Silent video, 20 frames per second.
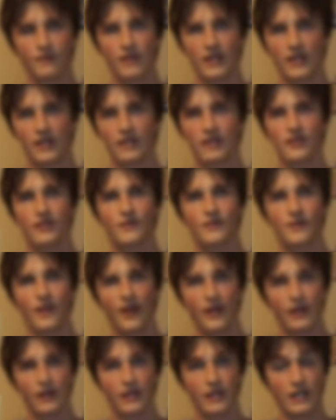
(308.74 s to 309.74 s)
is
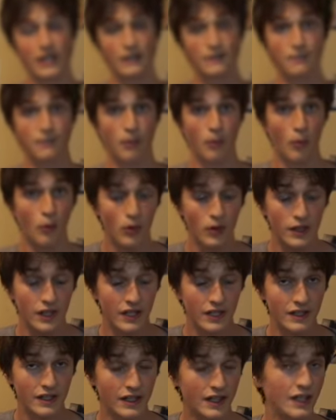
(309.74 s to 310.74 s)
very
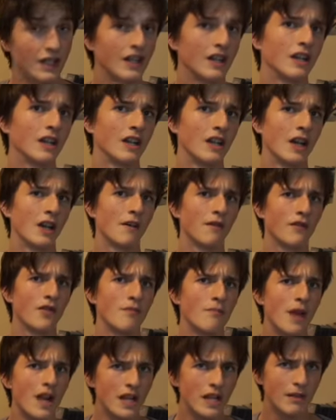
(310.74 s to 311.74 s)
important for
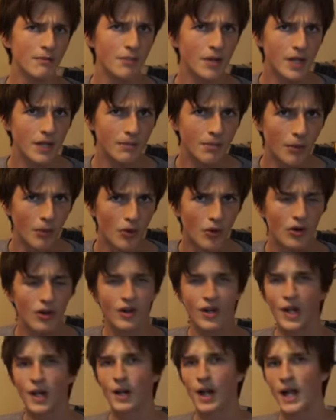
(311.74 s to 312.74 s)
many people,
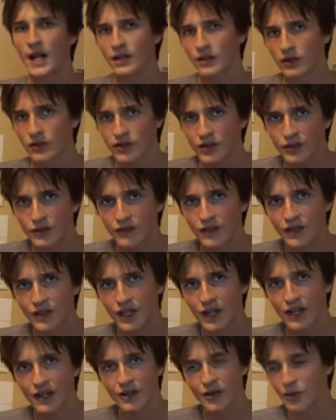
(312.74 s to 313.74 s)
and also for
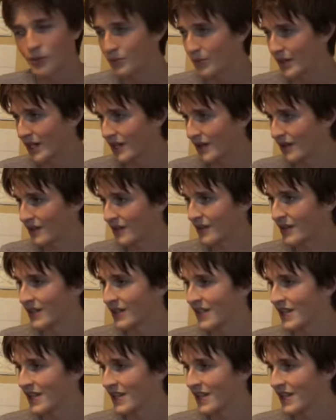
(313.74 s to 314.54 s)
Taco Bell,